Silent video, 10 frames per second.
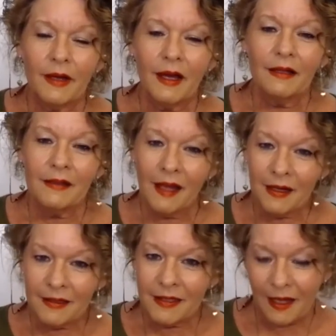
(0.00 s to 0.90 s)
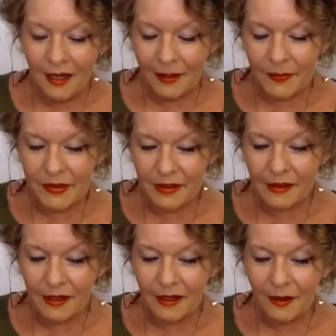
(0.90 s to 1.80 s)
a lot of times
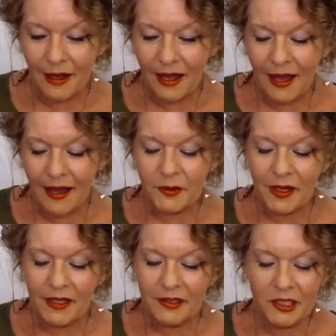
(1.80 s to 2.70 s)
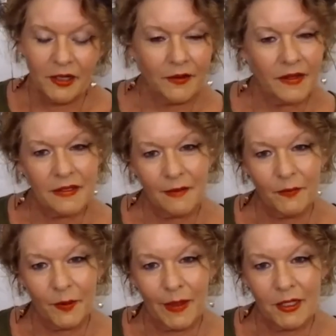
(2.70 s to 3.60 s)
after I share this
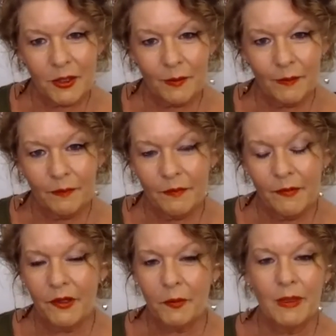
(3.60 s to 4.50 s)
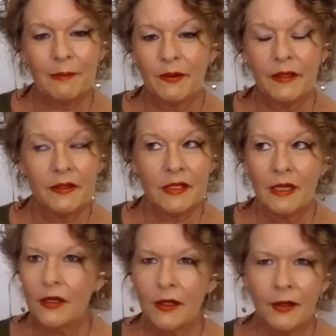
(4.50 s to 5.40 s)
information with people, they'll
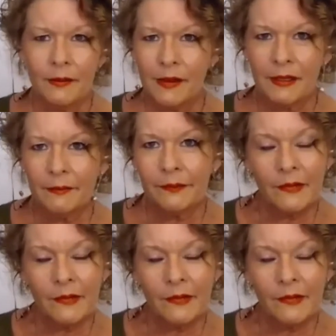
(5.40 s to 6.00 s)
say, you know what?